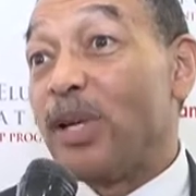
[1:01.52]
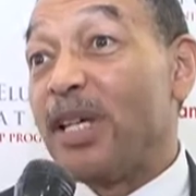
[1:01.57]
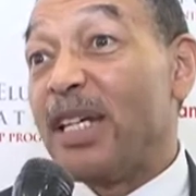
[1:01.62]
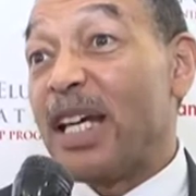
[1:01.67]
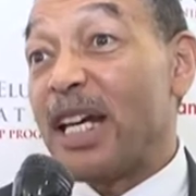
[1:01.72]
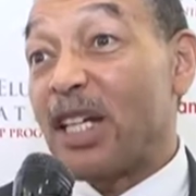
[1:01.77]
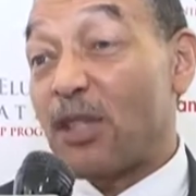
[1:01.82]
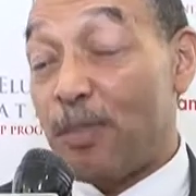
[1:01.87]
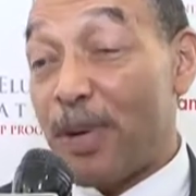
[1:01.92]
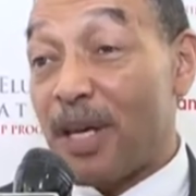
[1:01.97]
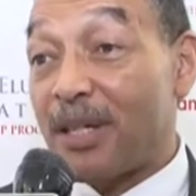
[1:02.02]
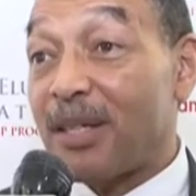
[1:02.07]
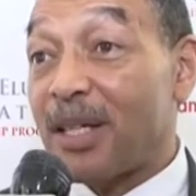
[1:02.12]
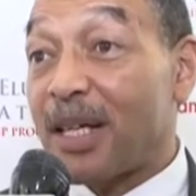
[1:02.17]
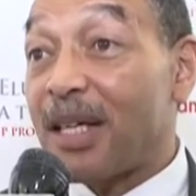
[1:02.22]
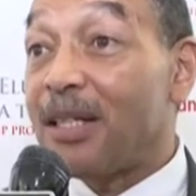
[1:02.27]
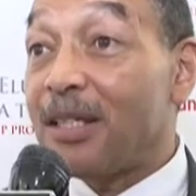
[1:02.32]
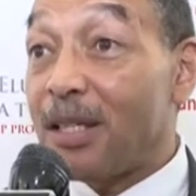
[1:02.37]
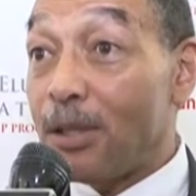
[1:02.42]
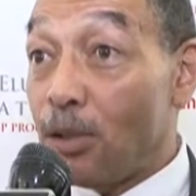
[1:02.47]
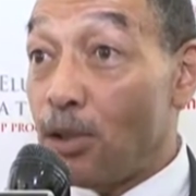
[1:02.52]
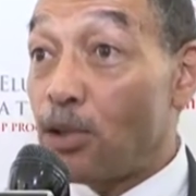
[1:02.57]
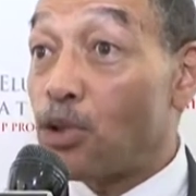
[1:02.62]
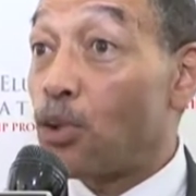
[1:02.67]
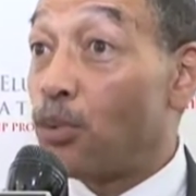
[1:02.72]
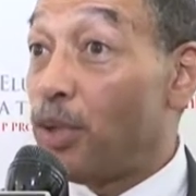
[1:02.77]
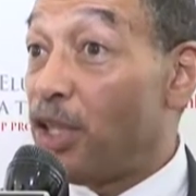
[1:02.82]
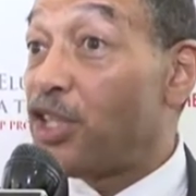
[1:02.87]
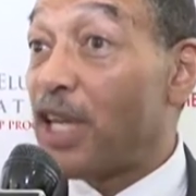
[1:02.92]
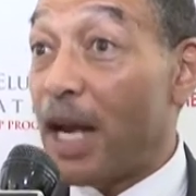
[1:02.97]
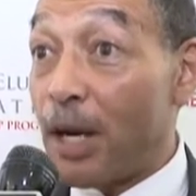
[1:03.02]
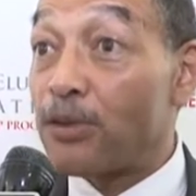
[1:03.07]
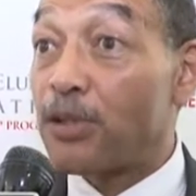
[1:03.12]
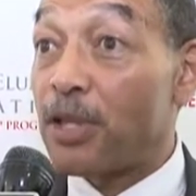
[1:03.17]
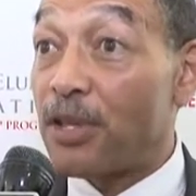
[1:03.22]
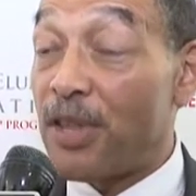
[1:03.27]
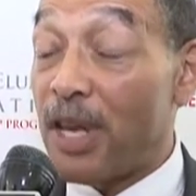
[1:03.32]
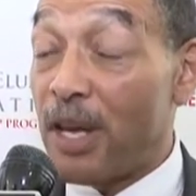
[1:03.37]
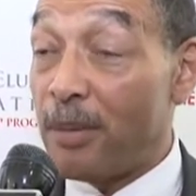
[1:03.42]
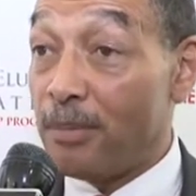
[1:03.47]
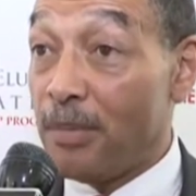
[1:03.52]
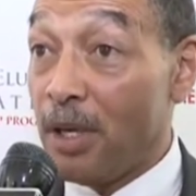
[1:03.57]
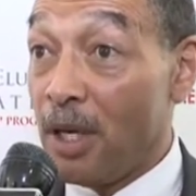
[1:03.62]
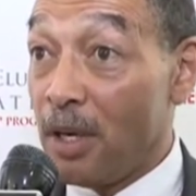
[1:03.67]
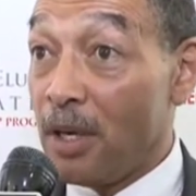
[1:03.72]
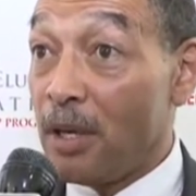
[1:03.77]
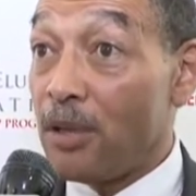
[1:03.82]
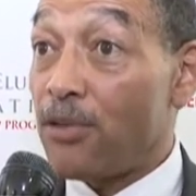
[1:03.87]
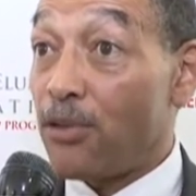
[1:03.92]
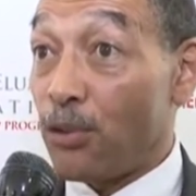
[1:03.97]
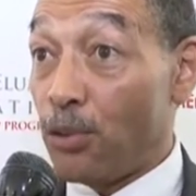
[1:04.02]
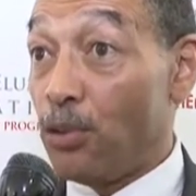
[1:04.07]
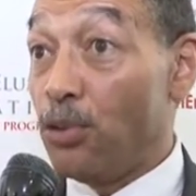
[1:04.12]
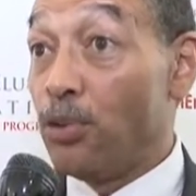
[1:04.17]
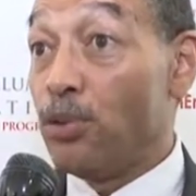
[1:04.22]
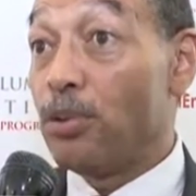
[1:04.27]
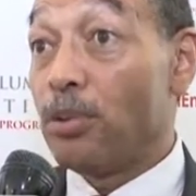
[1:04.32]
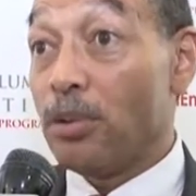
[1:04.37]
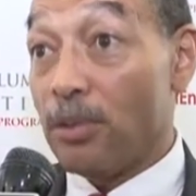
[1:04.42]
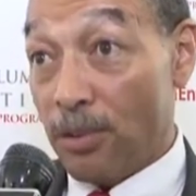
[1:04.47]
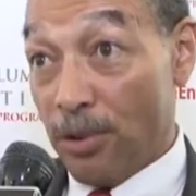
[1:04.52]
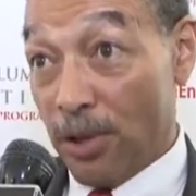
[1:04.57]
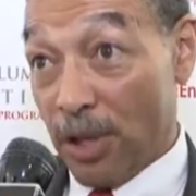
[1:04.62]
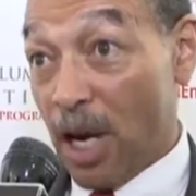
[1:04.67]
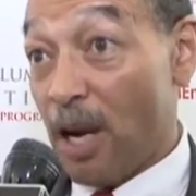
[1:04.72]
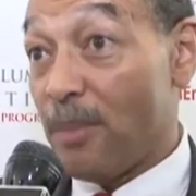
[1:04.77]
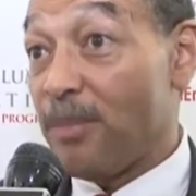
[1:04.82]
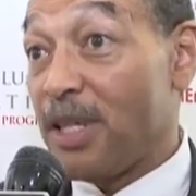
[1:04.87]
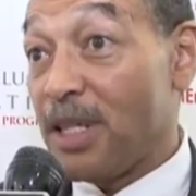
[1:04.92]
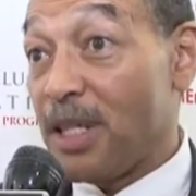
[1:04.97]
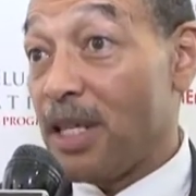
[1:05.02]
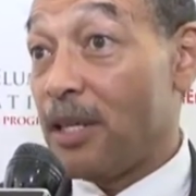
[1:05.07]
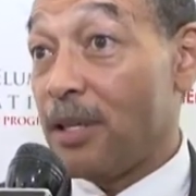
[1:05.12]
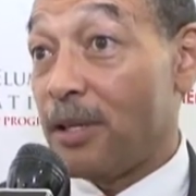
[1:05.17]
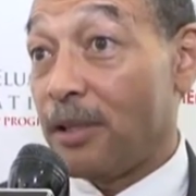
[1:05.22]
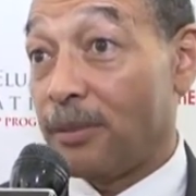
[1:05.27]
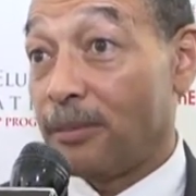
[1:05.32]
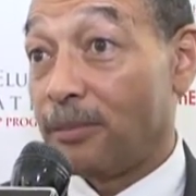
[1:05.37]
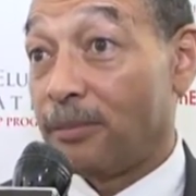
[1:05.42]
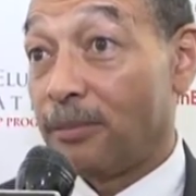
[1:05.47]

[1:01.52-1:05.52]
we expect to continue to reach out to them through the coming year.